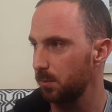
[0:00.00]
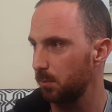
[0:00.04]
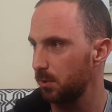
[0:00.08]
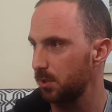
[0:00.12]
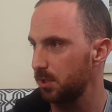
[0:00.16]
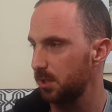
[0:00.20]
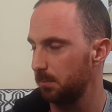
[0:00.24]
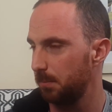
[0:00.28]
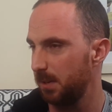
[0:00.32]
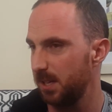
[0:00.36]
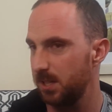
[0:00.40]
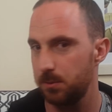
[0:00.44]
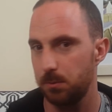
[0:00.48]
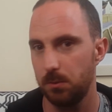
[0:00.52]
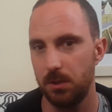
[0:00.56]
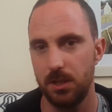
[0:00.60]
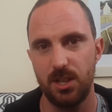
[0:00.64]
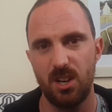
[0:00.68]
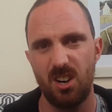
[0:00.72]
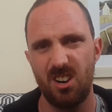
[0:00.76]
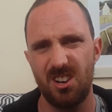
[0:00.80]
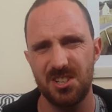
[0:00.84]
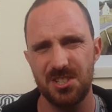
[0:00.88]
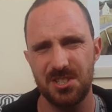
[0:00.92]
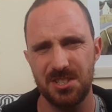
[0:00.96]
what's the
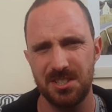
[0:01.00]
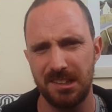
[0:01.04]
best word?